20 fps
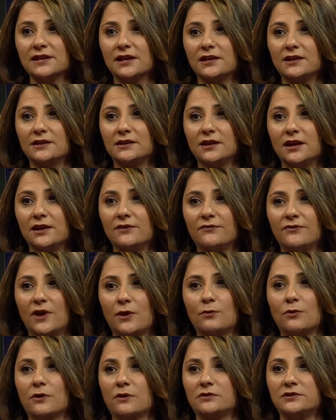and if they
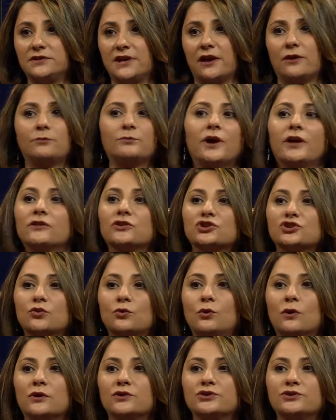were down by the
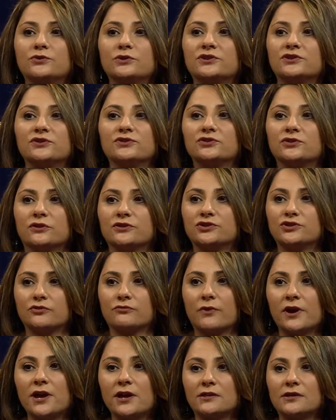shore, as soon as it starts to
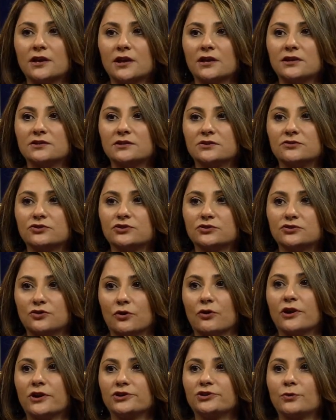rain, the kids are
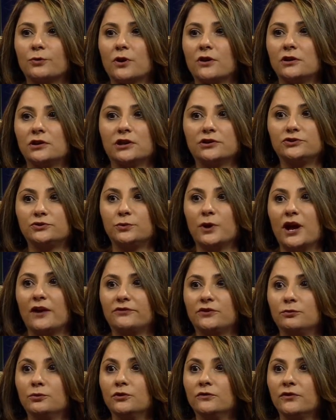starting to worry, like, do we have
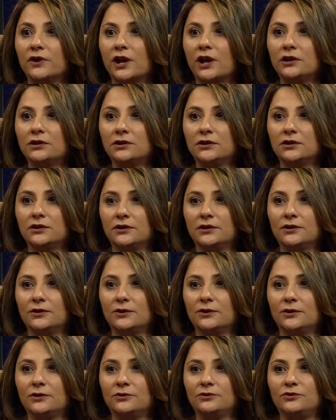to move again?
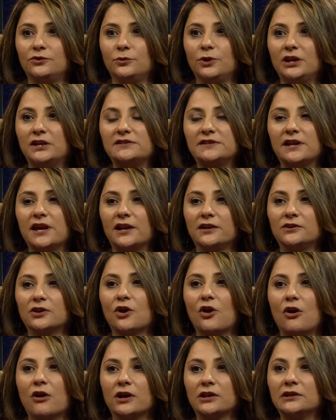Do we need to get in the
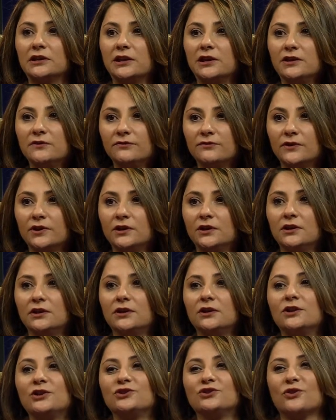car and leave? Yeah.
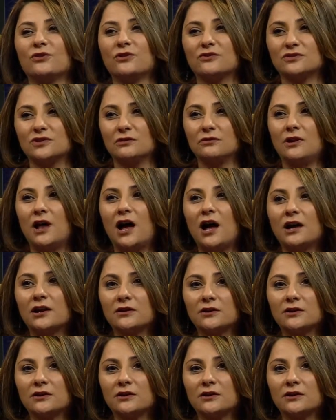So there's a lot